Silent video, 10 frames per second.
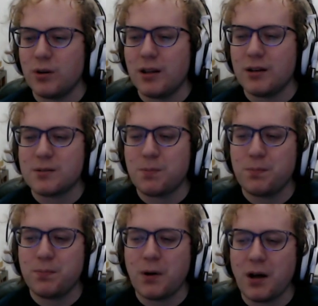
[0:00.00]
it's
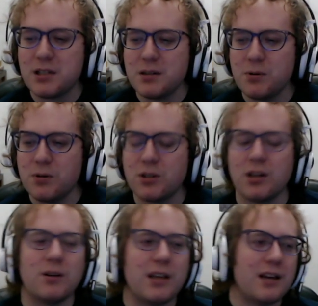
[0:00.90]
possible,
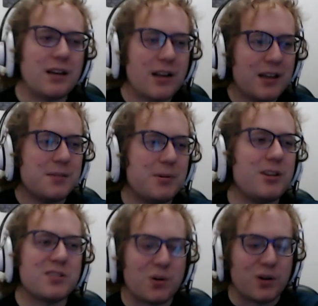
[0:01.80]
it has to be
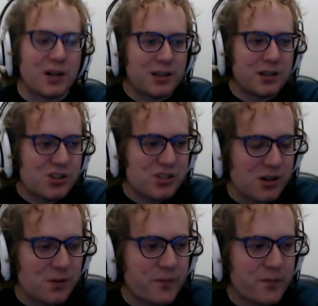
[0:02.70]
this Daraka. So